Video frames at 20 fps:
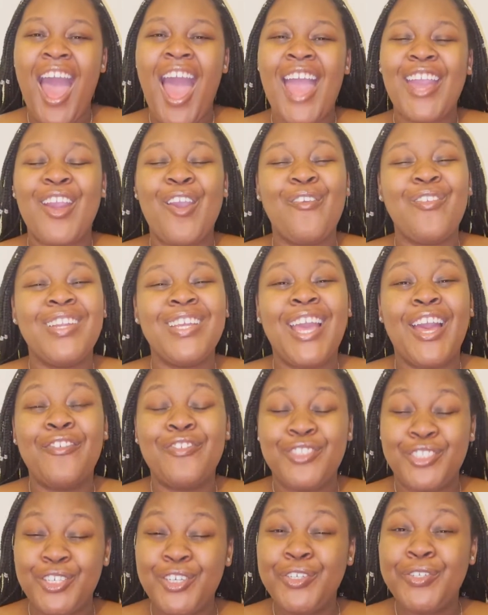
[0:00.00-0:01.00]
I currently
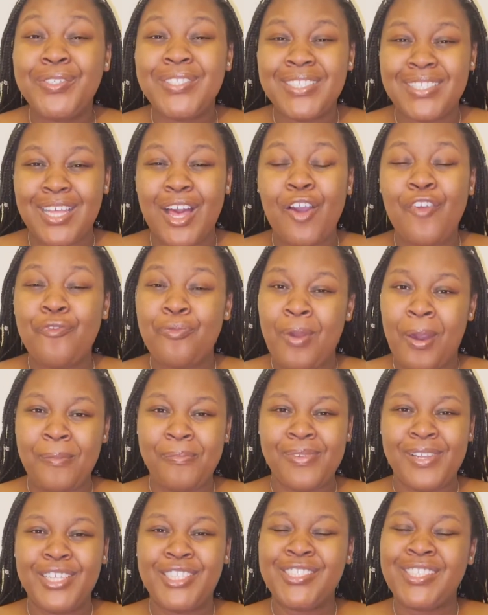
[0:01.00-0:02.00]
have two
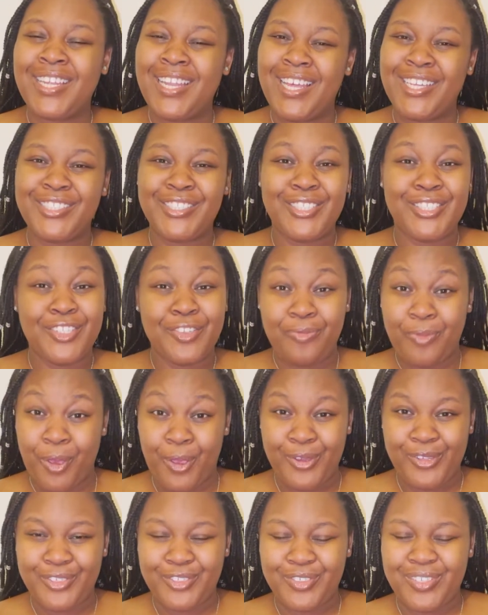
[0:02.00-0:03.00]
self-published collections of
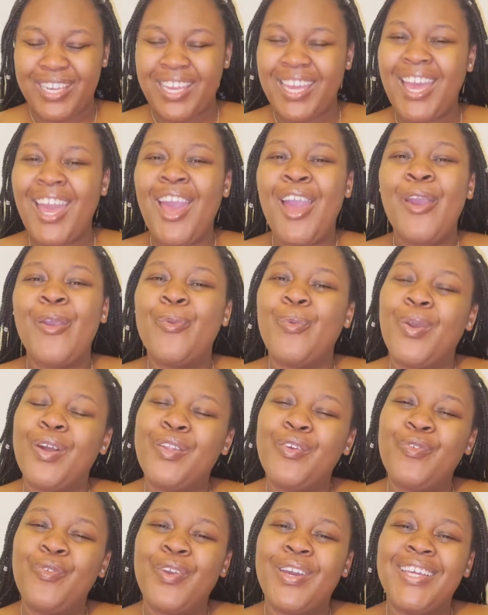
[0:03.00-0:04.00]
poetry, one
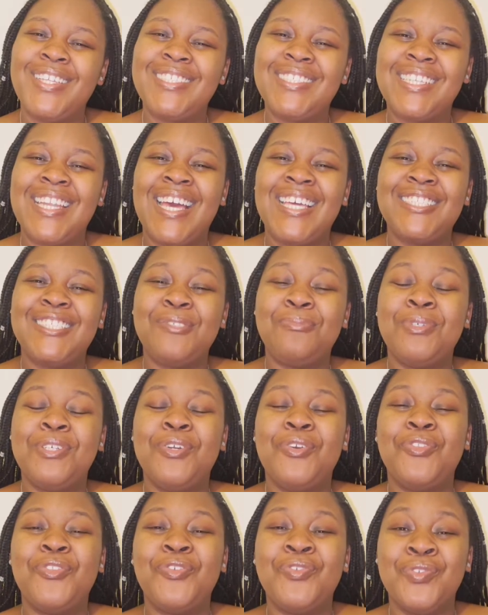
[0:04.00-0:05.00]
of which landed me
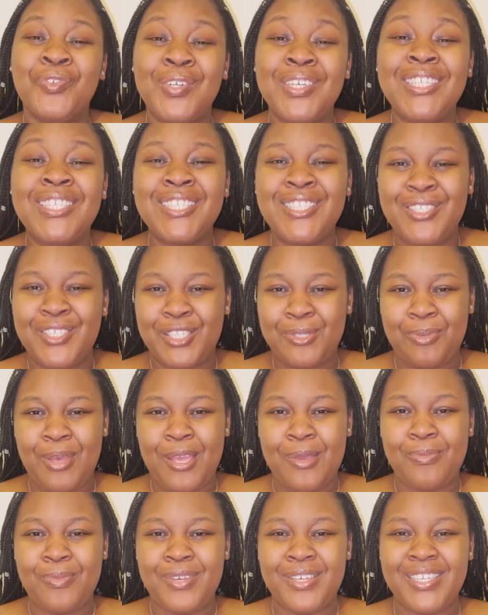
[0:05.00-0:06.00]
on the Voice
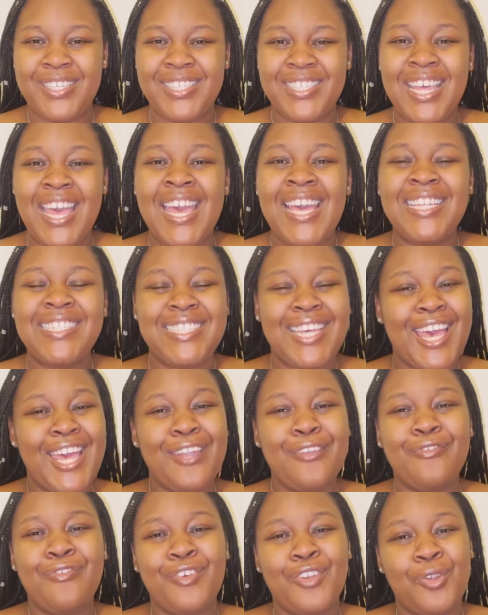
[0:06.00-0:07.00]
newspaper's
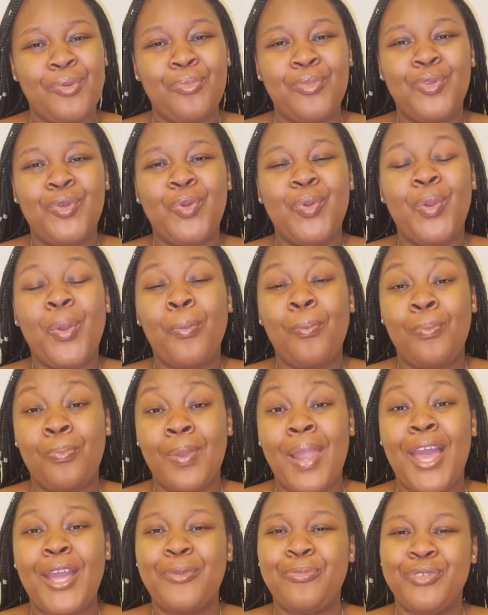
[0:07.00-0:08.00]
10 phenomenal
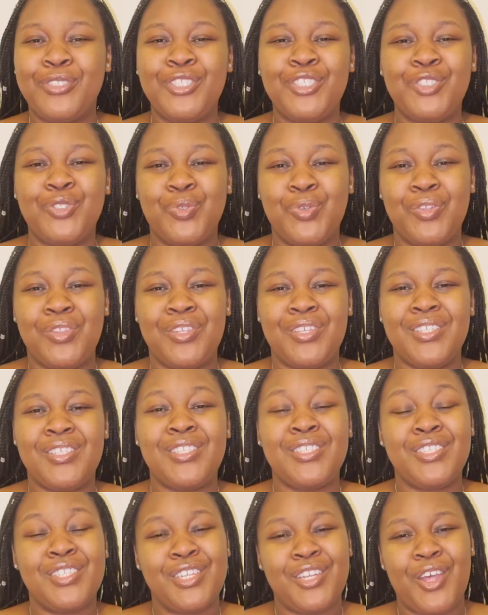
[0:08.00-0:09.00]
Black British authors
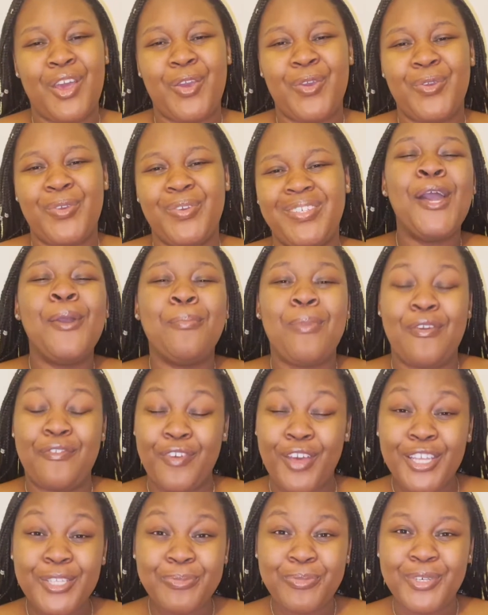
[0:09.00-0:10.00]
to know. My
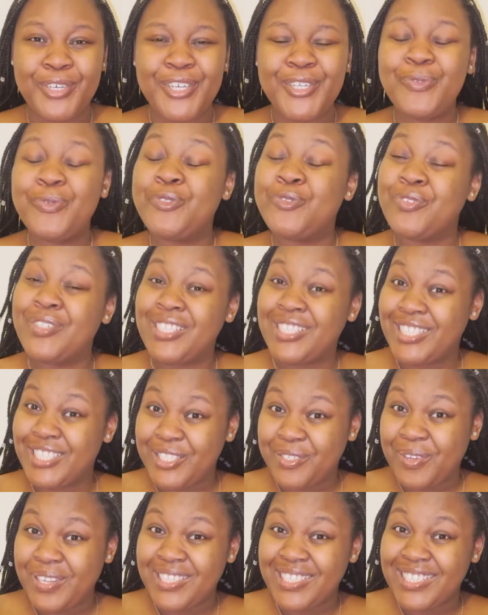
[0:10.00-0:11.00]
first book was released in
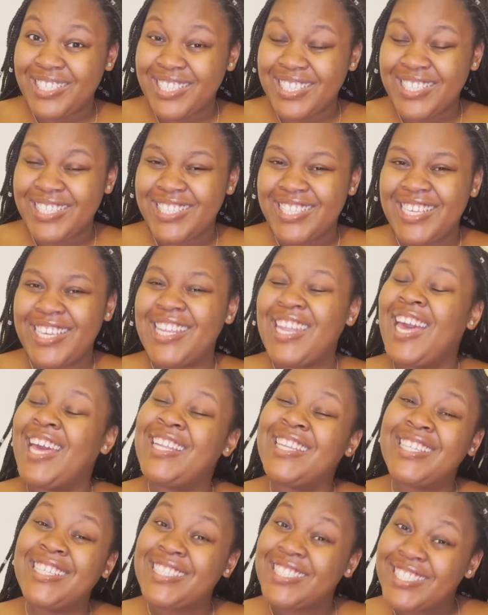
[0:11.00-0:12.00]
2016
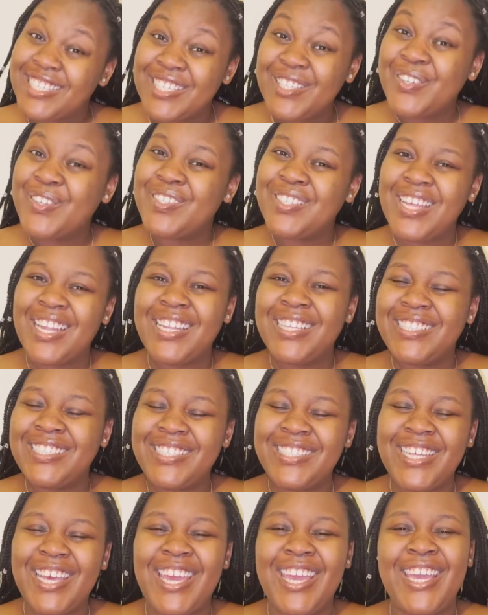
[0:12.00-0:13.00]
and is still selling
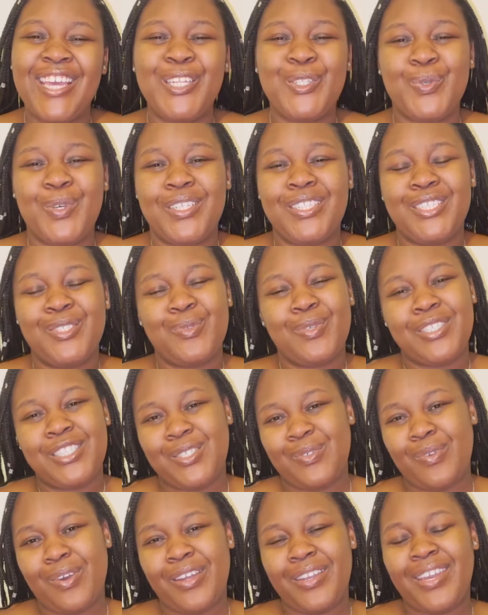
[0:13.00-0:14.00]
today in
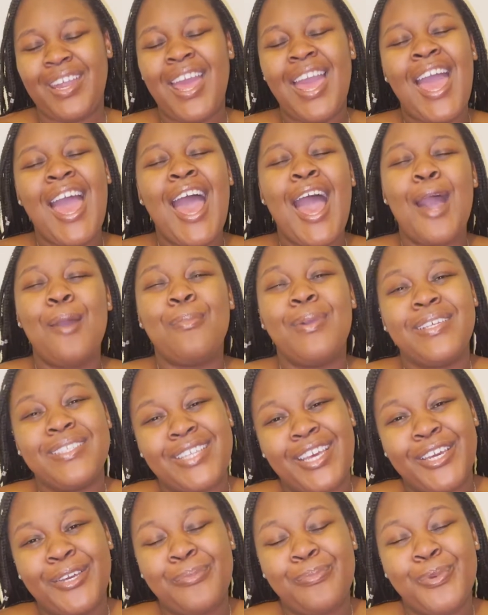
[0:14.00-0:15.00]
2021. And my
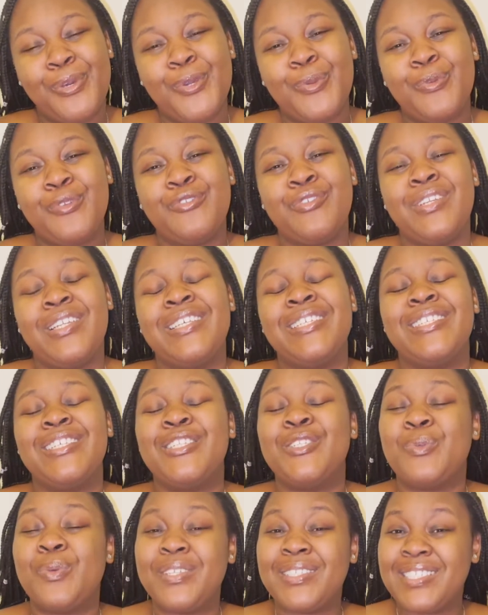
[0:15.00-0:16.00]
second book was released
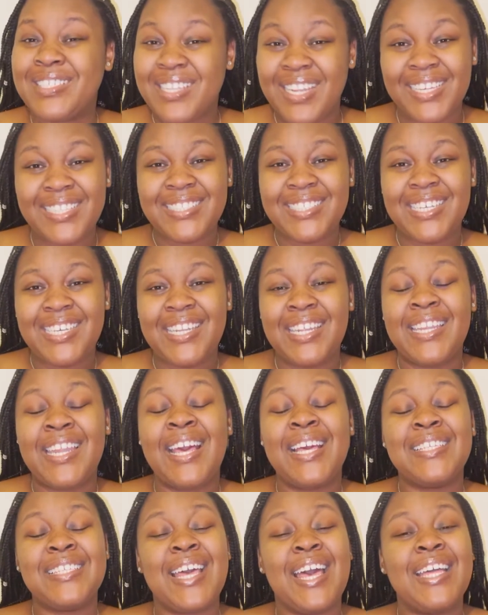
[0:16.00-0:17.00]
in 2019 and
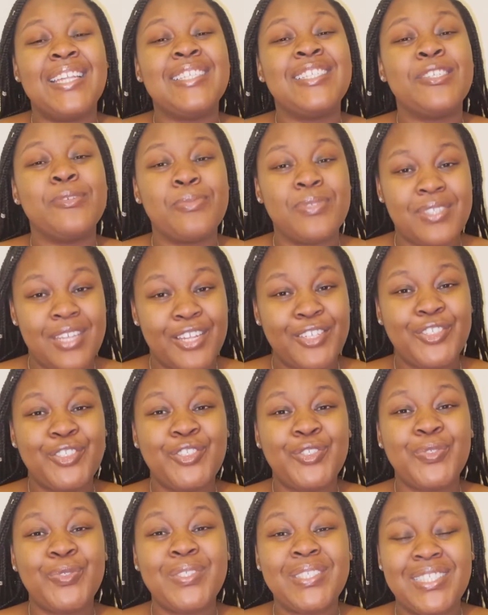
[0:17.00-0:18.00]
has had
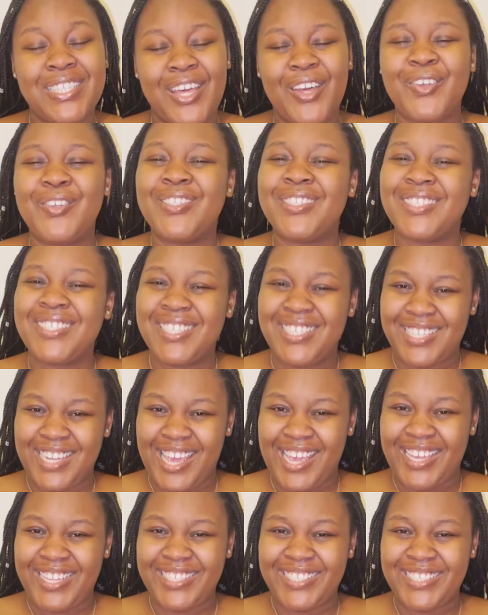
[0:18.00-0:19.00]
substantial sales to
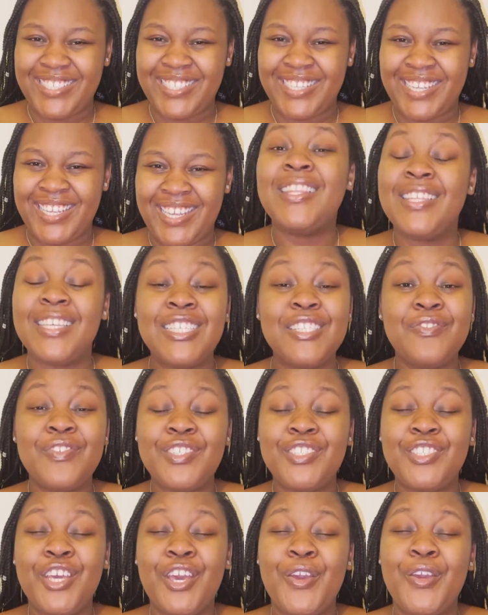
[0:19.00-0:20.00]
date. This
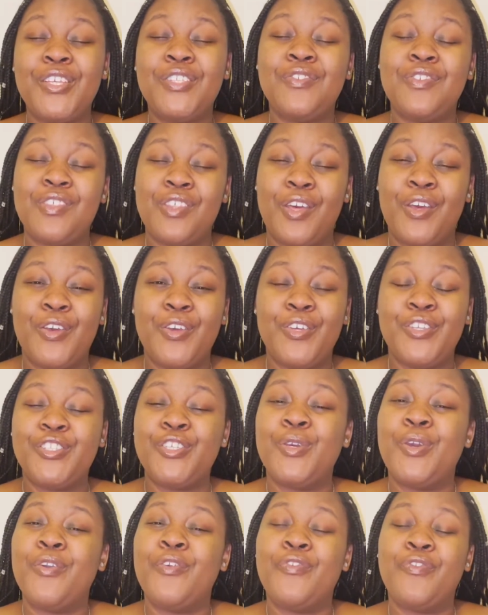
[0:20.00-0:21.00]
video is for those
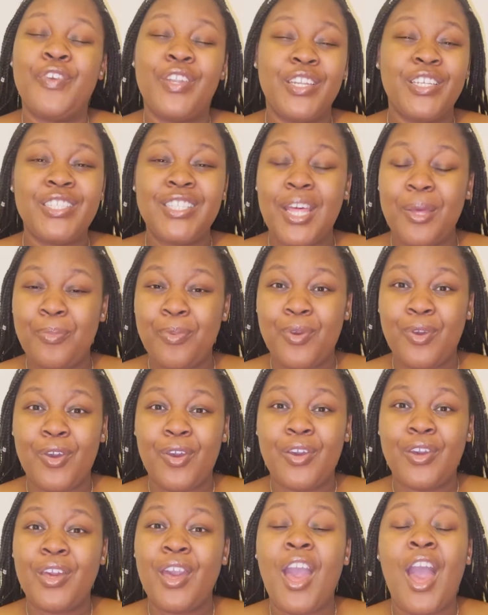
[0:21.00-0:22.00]
who have finished their
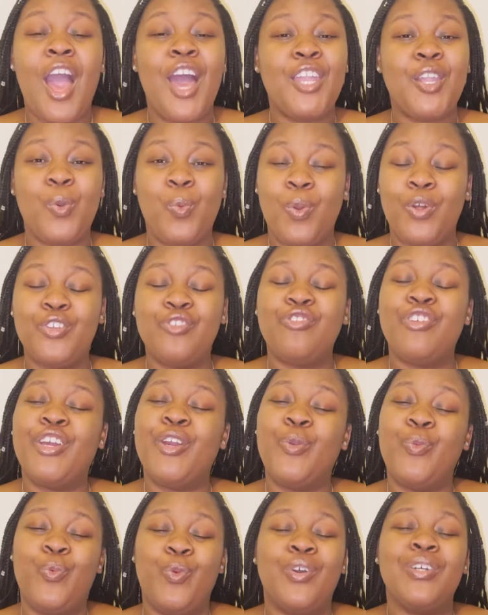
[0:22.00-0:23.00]
book and are
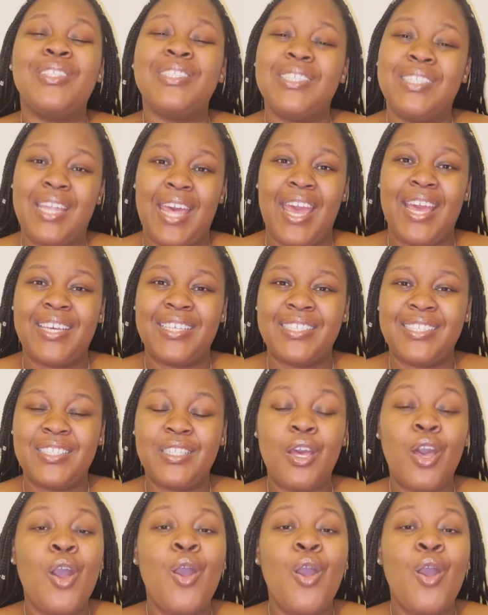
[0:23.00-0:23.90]
wondering what's next.